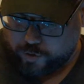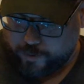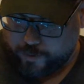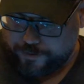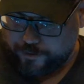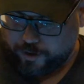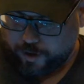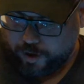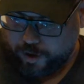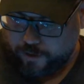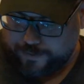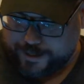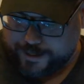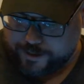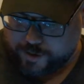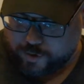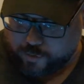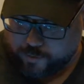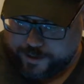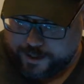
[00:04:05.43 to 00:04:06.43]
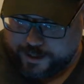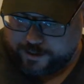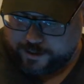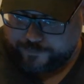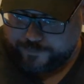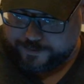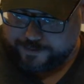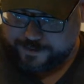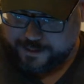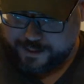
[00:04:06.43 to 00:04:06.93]
with all that terrain
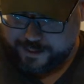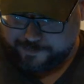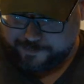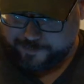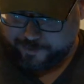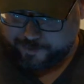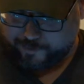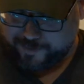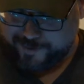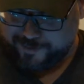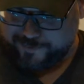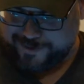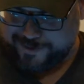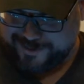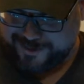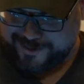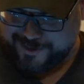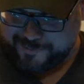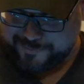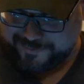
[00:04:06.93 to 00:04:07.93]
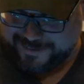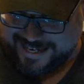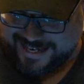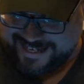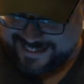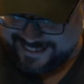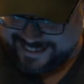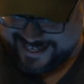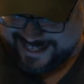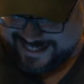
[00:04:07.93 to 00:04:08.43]
on the table, what was your
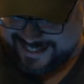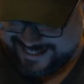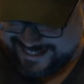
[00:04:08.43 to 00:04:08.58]
plan last